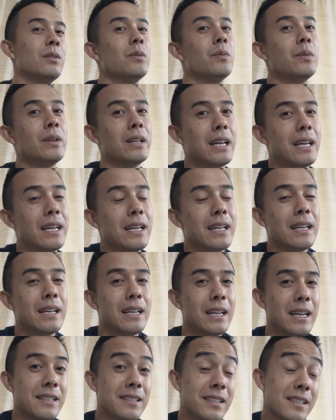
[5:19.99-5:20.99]
when I
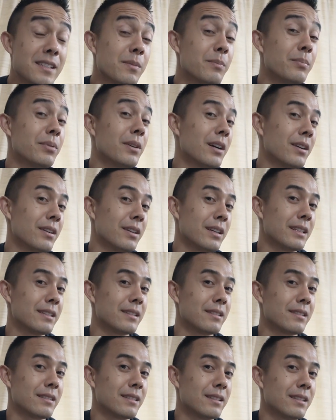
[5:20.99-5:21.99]
see some
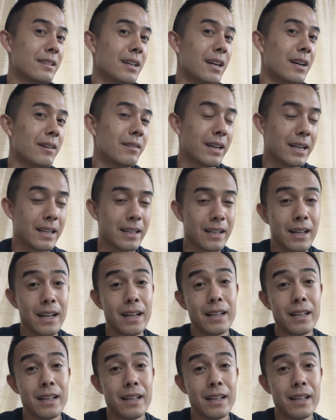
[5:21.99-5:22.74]
progress. All right.